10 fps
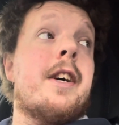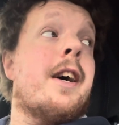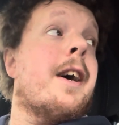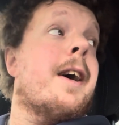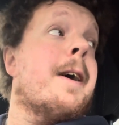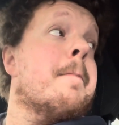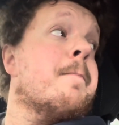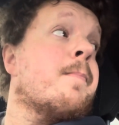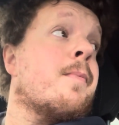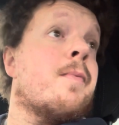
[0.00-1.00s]

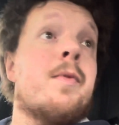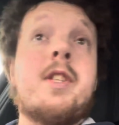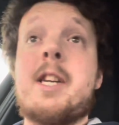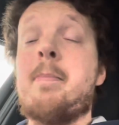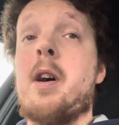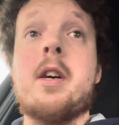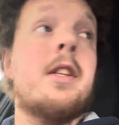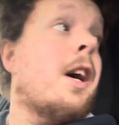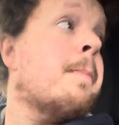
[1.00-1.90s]
Just parked